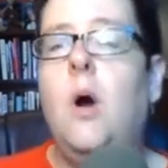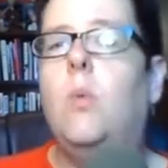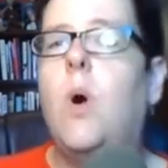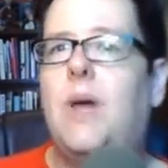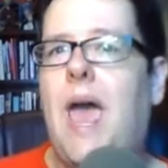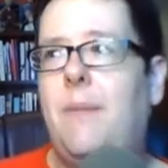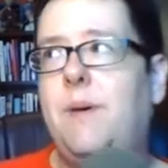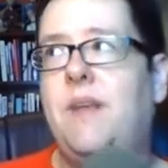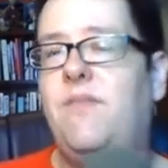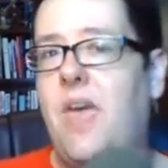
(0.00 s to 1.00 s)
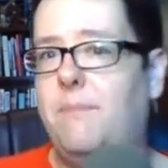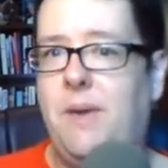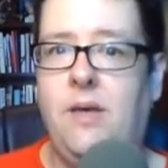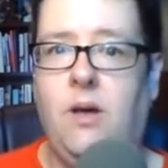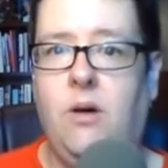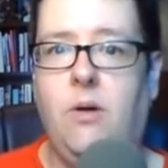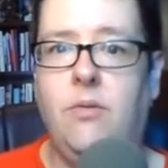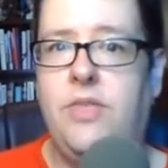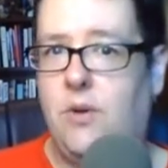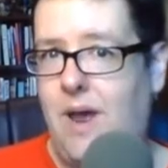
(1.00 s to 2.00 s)
What would happen if they appeal?
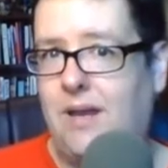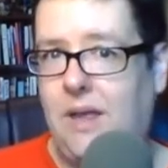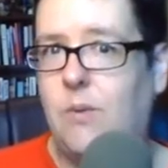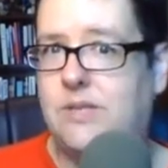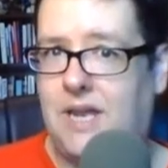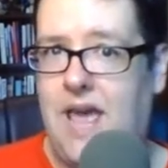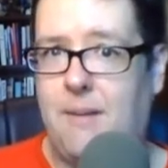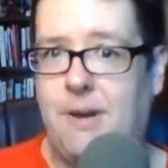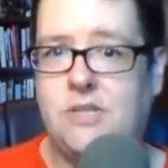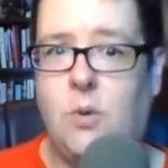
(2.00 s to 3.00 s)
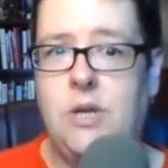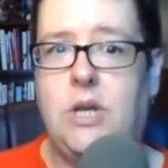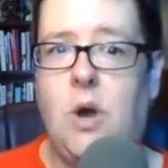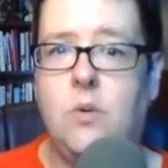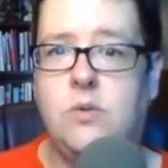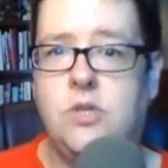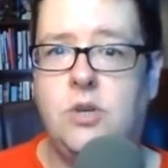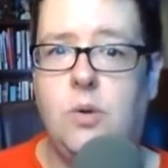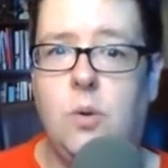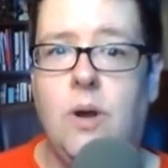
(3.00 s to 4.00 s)
Theoretically, what's going to happen, it's going to go
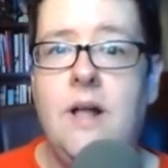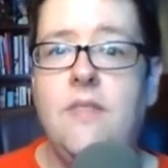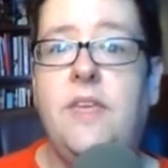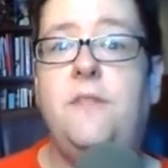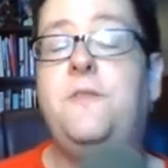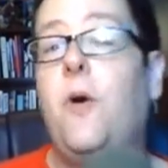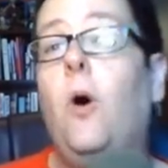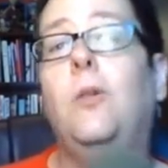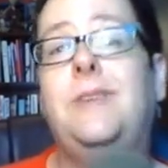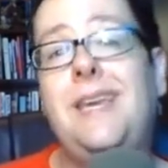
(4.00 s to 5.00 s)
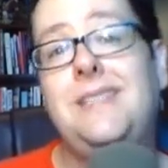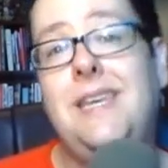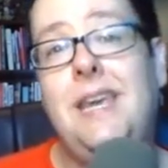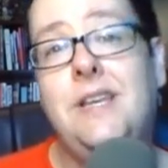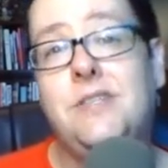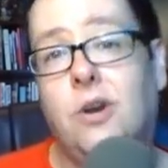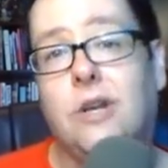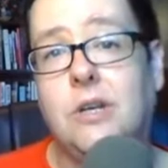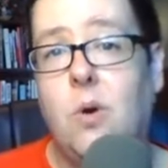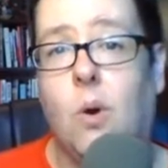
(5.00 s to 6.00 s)
to the full D.C.
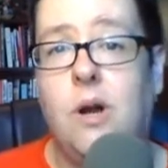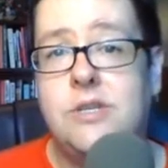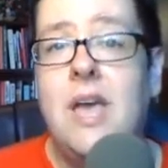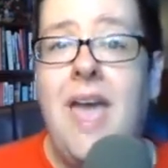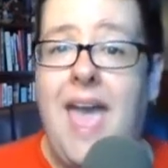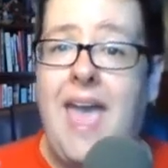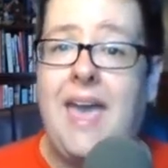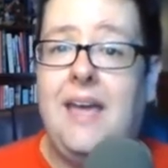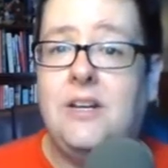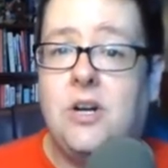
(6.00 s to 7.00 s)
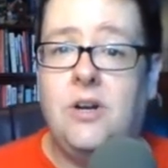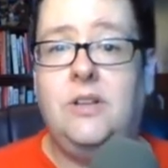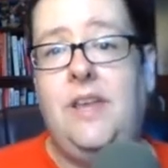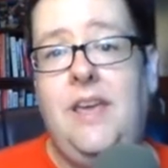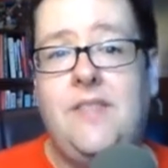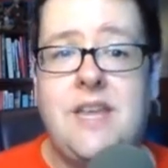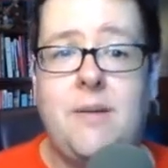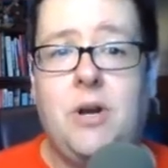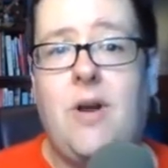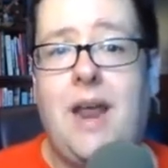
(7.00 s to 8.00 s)
Circuit Court, and currently the
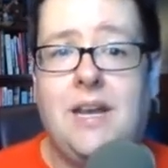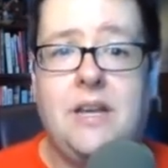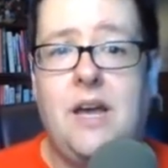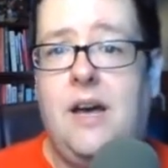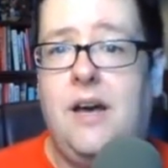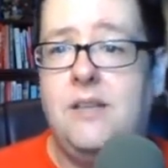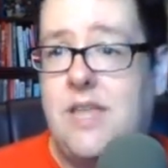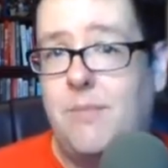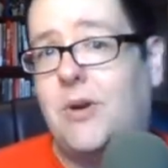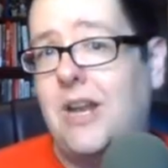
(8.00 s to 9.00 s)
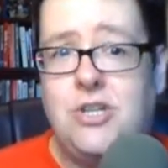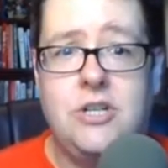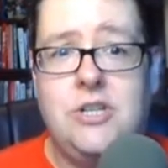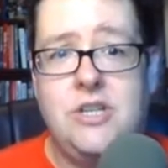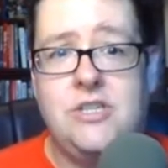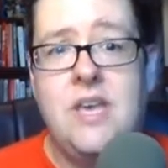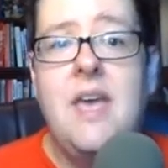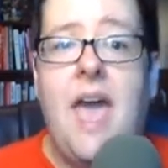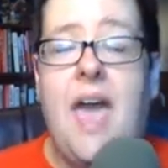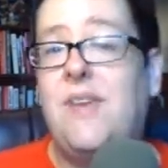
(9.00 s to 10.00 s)
Democrat judges
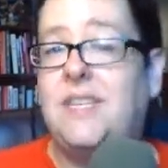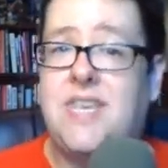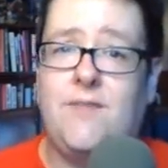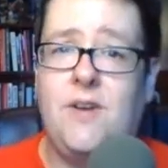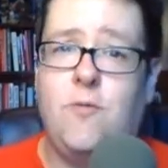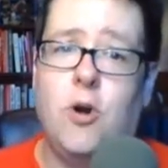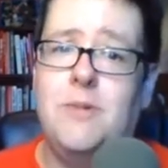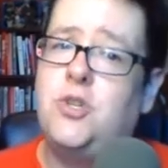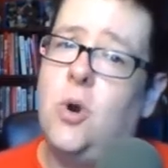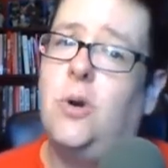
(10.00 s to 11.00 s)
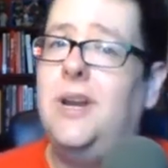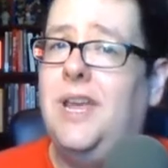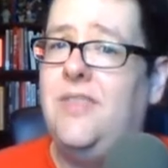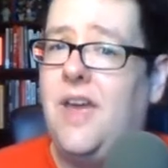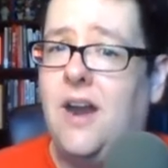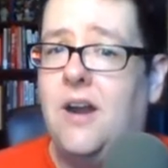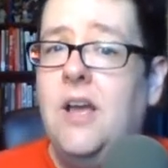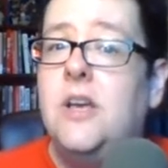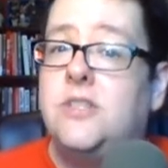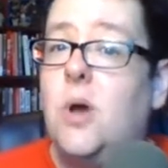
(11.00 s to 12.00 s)
have a 7-4 majority there,
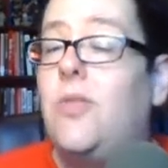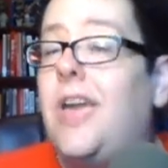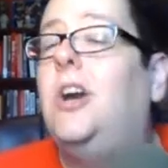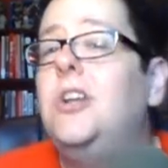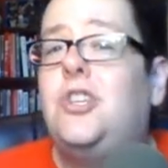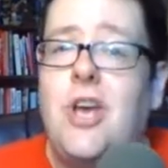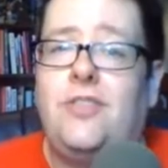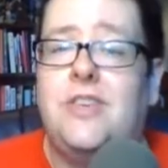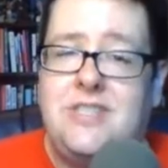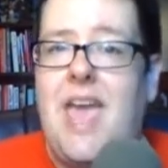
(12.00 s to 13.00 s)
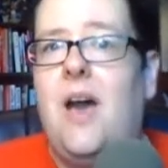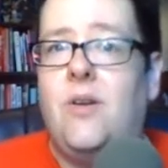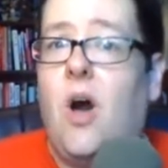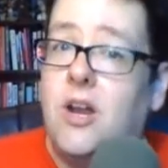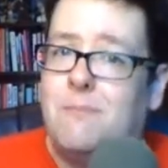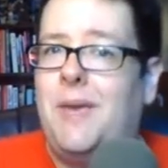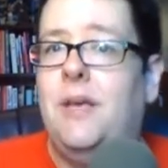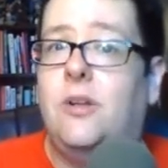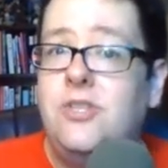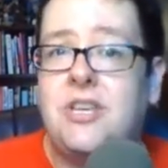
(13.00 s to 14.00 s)
so they could shut this down on
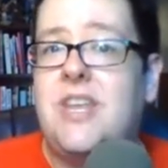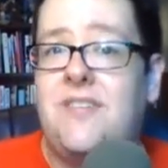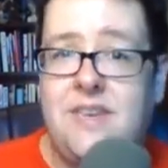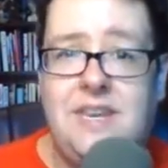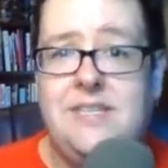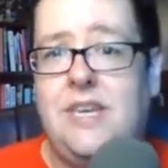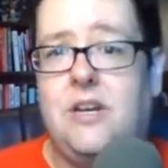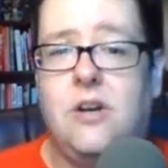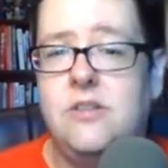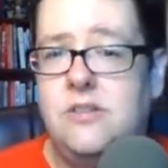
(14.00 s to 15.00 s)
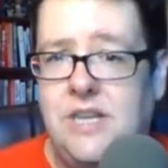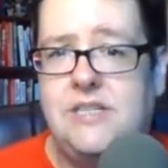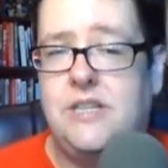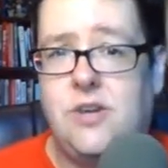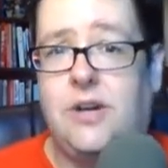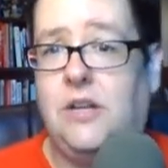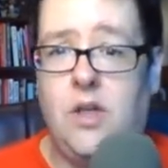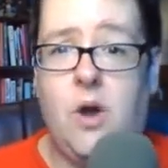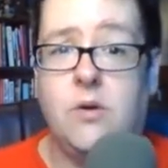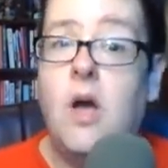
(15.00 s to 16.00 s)
appeal just at the D.C. Circuit
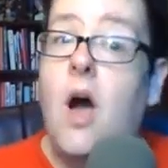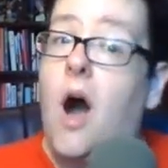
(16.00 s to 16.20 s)
alone.